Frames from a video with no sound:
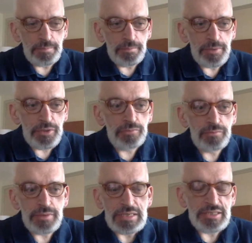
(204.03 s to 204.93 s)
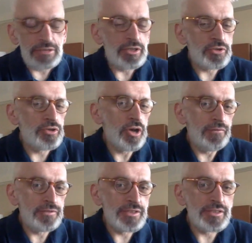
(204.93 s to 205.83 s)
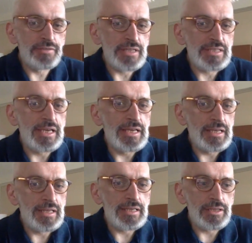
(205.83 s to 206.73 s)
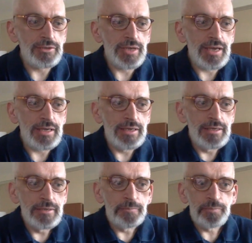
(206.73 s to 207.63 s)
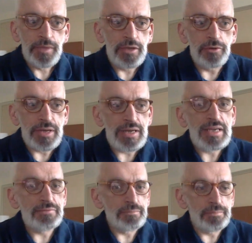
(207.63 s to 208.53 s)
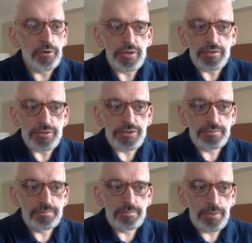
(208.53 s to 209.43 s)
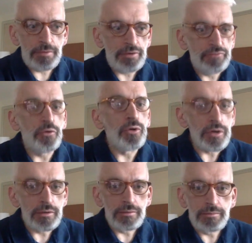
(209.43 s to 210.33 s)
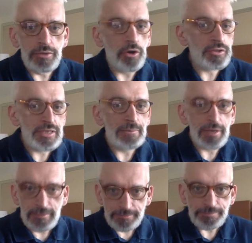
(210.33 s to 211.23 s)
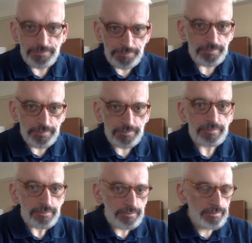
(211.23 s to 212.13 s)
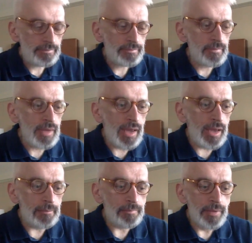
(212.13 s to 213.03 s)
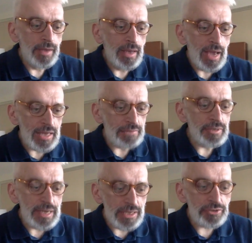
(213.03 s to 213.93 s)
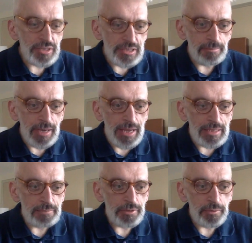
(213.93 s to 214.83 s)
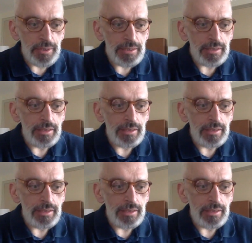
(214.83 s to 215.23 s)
We don't necessarily do conferences of that scale. I think in the UK, at any given point, there's 3 or 4 talks happening, and it's a really interesting blend between